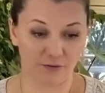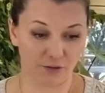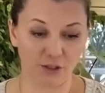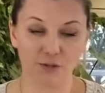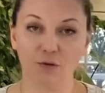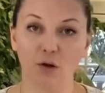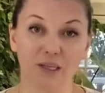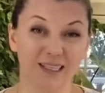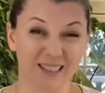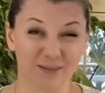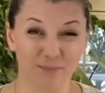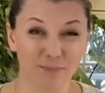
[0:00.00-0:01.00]
First of all,
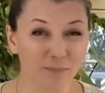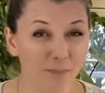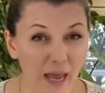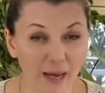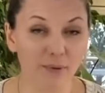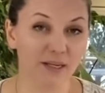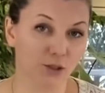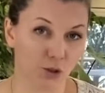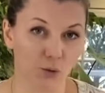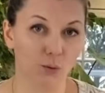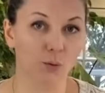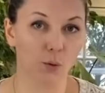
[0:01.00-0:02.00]
it's maybe
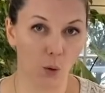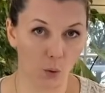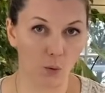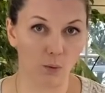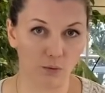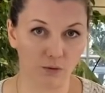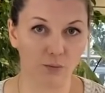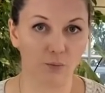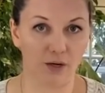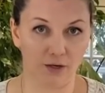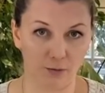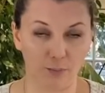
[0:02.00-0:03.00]
too cold
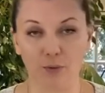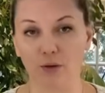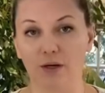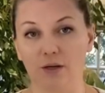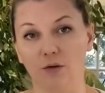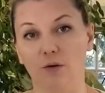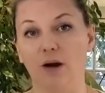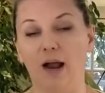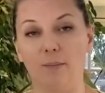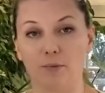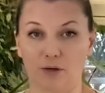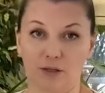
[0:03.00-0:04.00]
where you put your
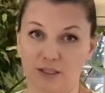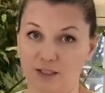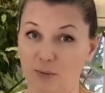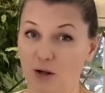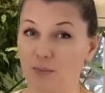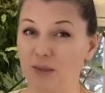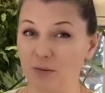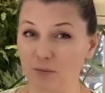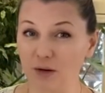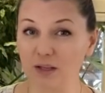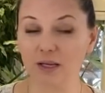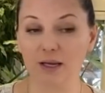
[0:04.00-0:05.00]
Amaryllis bulb. They
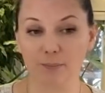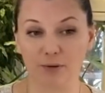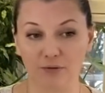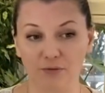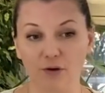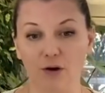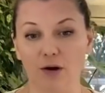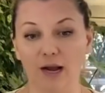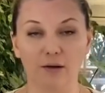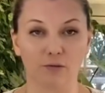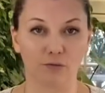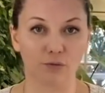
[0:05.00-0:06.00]
really prefer
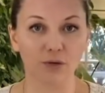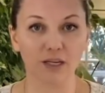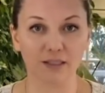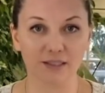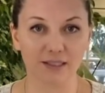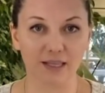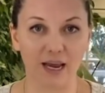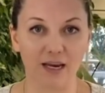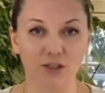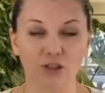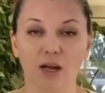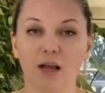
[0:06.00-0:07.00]
at a rooting
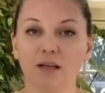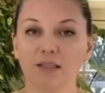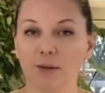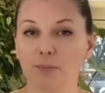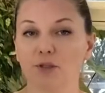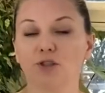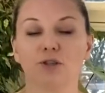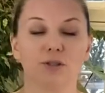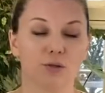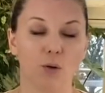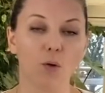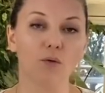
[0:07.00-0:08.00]
stage
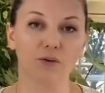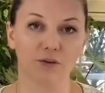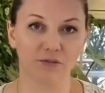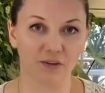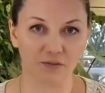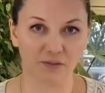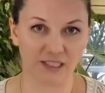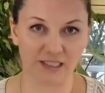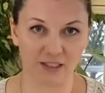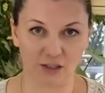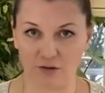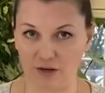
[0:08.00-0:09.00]
temperatures over 50
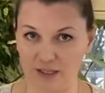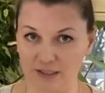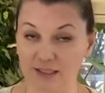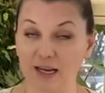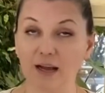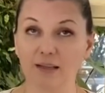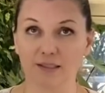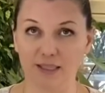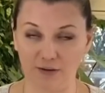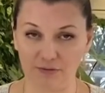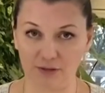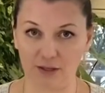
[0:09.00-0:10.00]
degrees,
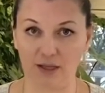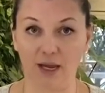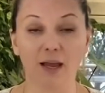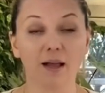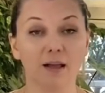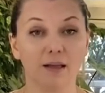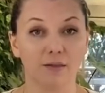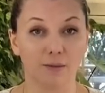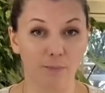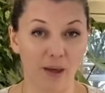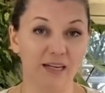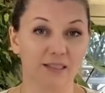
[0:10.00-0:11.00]
definitely. The
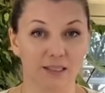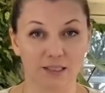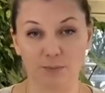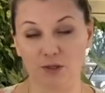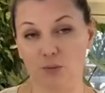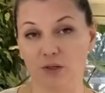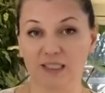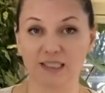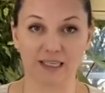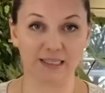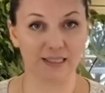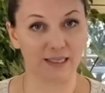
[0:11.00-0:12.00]
best is between
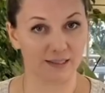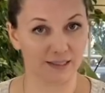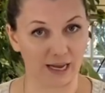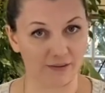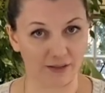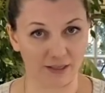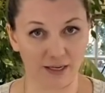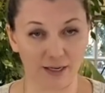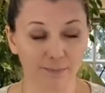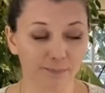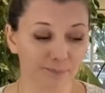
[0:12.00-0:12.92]
60 and 70.